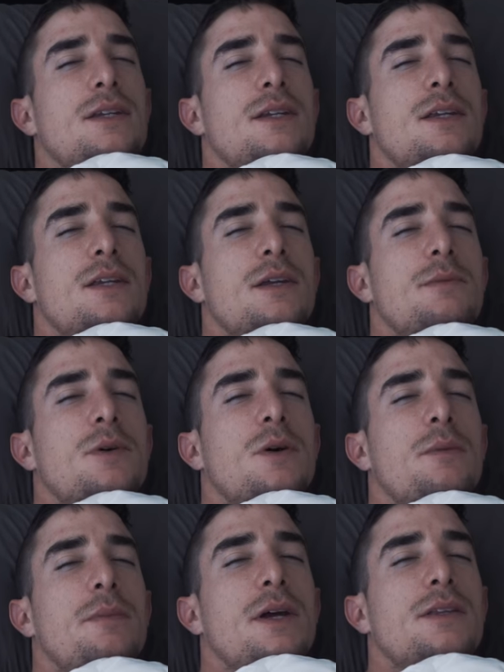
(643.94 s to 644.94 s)
Didn't end up
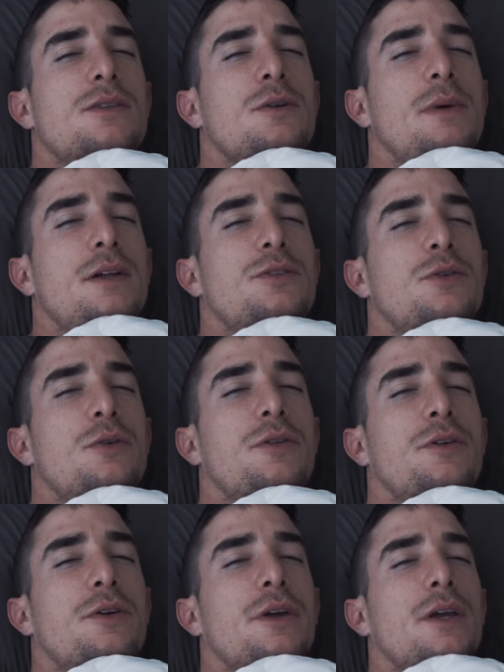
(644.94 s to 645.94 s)
going to bed till about
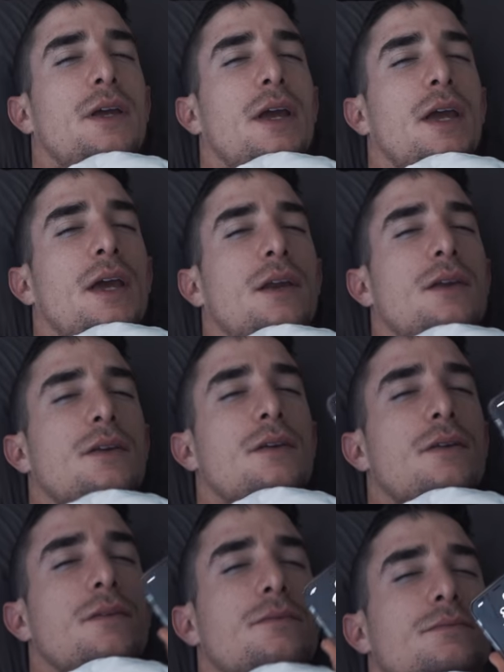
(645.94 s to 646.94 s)
2.30 and
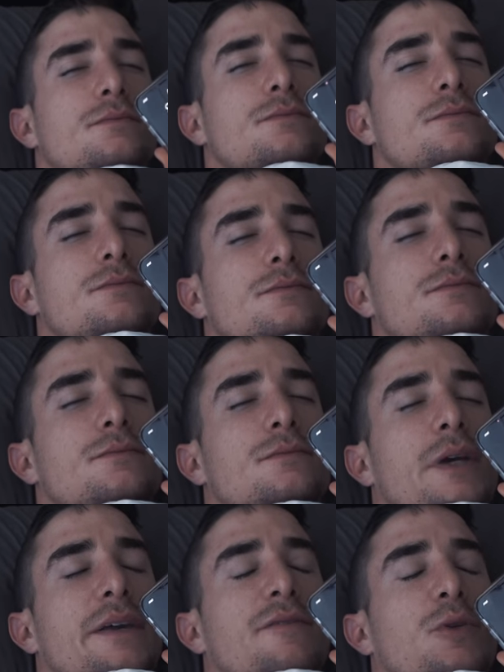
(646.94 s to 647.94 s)

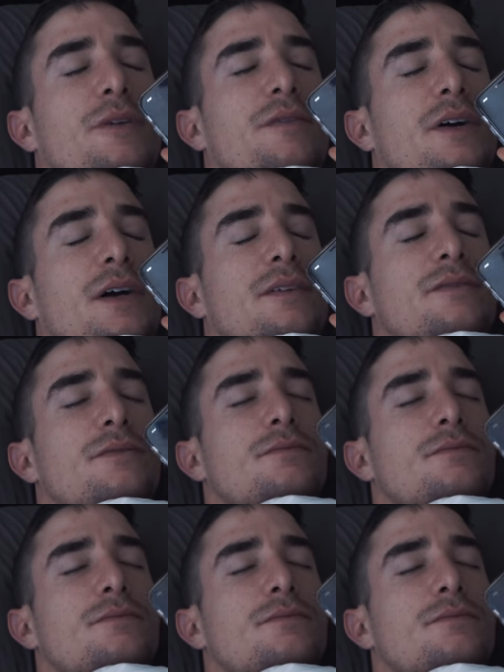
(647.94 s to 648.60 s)
8.45.